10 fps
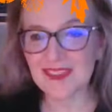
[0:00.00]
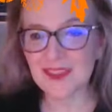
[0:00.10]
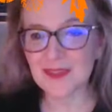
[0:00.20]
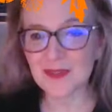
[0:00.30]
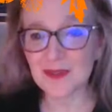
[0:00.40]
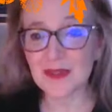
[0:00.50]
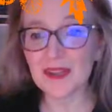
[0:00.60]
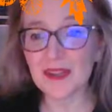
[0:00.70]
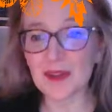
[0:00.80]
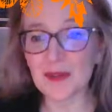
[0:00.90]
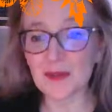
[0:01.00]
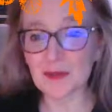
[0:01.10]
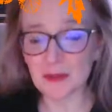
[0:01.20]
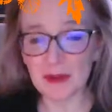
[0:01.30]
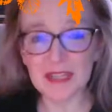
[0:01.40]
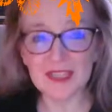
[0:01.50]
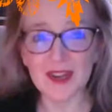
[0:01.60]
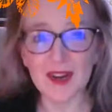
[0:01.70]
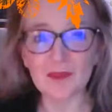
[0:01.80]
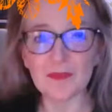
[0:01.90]
You're doing a great
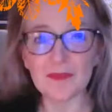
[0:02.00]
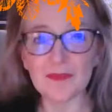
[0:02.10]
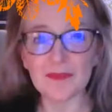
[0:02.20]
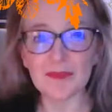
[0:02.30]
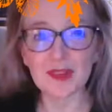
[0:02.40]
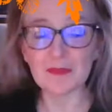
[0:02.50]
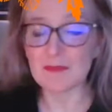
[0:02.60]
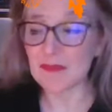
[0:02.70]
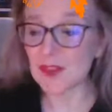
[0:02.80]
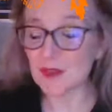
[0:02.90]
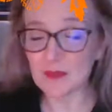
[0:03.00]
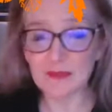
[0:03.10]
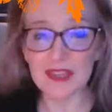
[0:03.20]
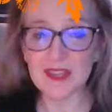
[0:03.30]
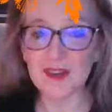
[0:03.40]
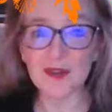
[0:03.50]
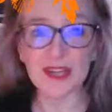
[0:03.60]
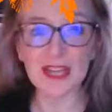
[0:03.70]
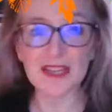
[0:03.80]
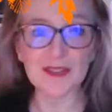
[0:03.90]
job. You're you're being
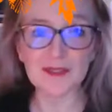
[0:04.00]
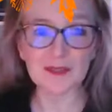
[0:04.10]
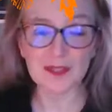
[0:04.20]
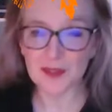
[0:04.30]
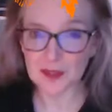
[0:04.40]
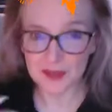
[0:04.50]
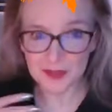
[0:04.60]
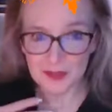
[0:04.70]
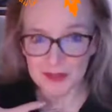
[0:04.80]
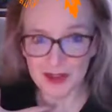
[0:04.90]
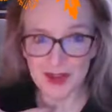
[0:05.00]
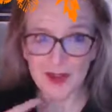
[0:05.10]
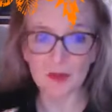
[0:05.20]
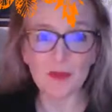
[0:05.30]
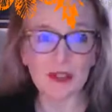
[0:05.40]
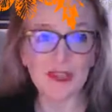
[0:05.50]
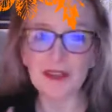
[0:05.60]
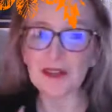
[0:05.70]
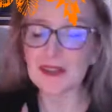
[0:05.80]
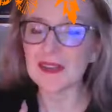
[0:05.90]
creative. You're you are helping
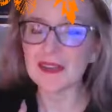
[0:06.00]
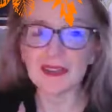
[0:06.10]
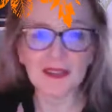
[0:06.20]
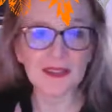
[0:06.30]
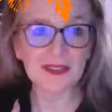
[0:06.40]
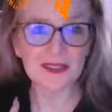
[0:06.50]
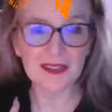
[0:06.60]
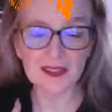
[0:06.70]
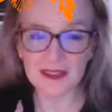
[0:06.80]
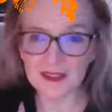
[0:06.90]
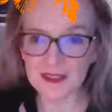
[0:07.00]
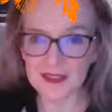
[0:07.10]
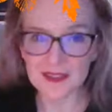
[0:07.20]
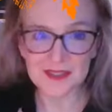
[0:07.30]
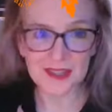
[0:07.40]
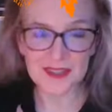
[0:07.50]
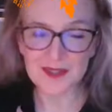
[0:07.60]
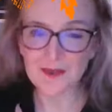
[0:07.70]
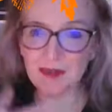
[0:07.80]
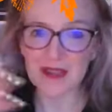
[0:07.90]
uh, you just
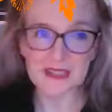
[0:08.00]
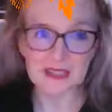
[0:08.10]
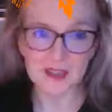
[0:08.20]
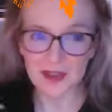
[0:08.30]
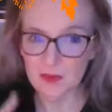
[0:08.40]
express you're